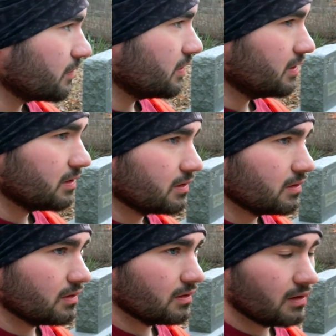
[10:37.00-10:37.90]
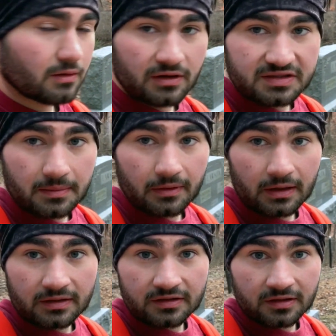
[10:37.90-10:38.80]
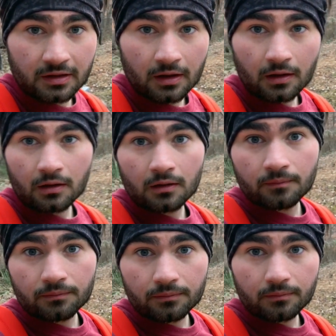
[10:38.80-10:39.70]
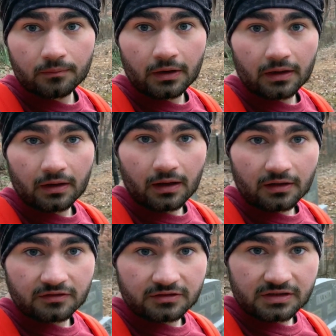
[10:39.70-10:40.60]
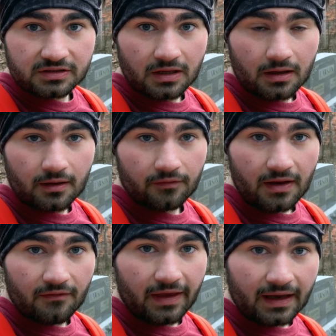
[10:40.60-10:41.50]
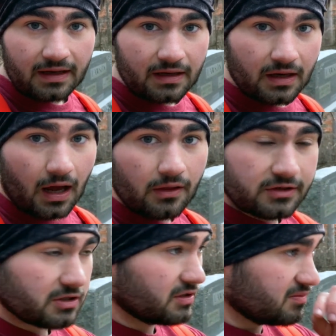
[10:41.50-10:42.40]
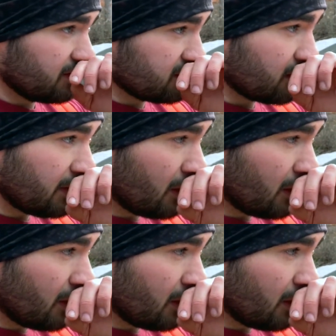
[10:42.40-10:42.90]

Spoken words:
really interesting place. But yeah, so just if you have any knowledge on this place, let me